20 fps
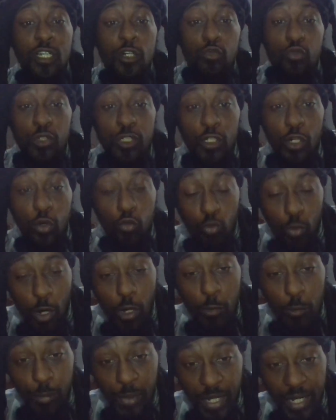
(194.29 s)
We gonna
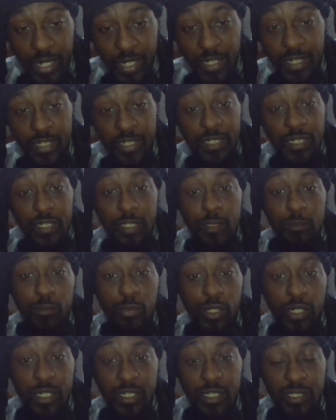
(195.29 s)
walk by and
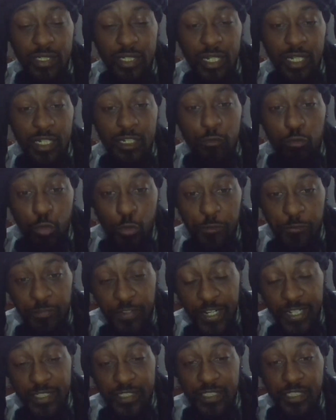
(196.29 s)
but like if we
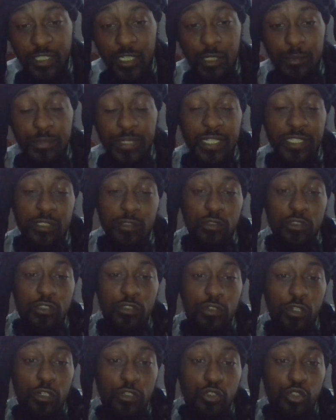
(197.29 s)
fight or something, that's gonna
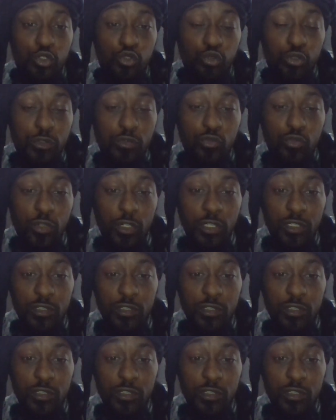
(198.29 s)
start a street war.